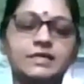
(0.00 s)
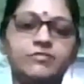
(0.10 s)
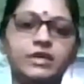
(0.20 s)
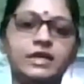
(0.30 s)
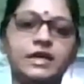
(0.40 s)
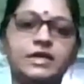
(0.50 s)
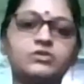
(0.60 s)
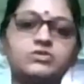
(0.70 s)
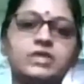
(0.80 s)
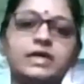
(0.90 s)
We are trying to
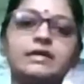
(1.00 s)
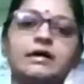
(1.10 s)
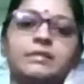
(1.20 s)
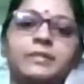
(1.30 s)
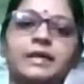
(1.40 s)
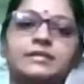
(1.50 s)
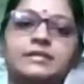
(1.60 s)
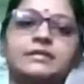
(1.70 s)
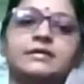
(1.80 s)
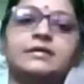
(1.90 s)
steady our breath.
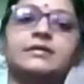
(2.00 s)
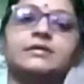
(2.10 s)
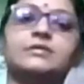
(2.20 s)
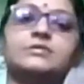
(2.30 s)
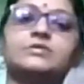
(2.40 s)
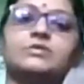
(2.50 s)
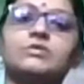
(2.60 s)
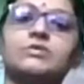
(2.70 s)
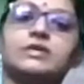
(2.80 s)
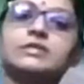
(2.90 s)

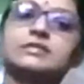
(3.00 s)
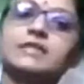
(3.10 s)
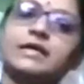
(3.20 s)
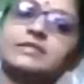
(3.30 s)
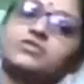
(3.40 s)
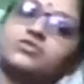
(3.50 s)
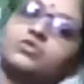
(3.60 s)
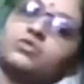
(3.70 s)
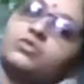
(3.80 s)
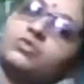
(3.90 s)
So it's nice to
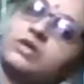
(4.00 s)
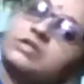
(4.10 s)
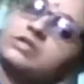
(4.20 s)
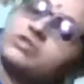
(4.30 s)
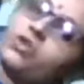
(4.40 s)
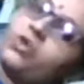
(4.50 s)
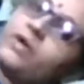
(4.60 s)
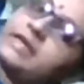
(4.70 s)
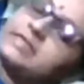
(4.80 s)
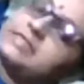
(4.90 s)
do it
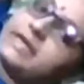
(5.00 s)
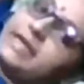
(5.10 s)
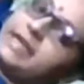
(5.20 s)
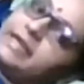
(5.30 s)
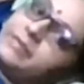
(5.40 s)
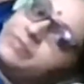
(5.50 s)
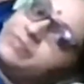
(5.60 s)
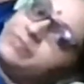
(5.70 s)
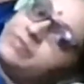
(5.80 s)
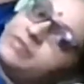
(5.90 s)
slow and steadily.
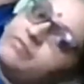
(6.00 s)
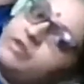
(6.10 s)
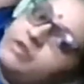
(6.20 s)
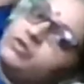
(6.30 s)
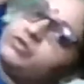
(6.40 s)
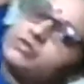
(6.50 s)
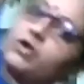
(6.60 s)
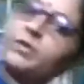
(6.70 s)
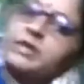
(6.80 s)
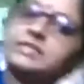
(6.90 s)
When you do
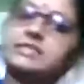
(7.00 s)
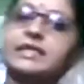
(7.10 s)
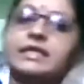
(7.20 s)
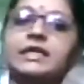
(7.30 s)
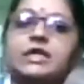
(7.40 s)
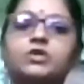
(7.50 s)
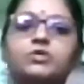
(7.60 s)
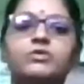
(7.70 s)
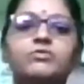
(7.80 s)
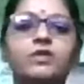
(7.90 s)
slow and steadily, you
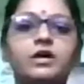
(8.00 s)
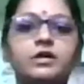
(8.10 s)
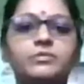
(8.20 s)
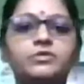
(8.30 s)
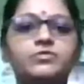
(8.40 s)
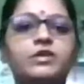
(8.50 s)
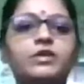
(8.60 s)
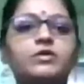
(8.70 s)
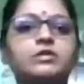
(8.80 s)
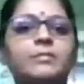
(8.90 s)
would work beautifully
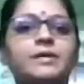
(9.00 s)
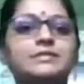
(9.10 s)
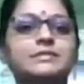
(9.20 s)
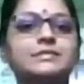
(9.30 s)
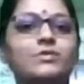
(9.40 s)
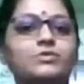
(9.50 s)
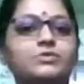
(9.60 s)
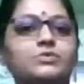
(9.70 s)
on the muscles also.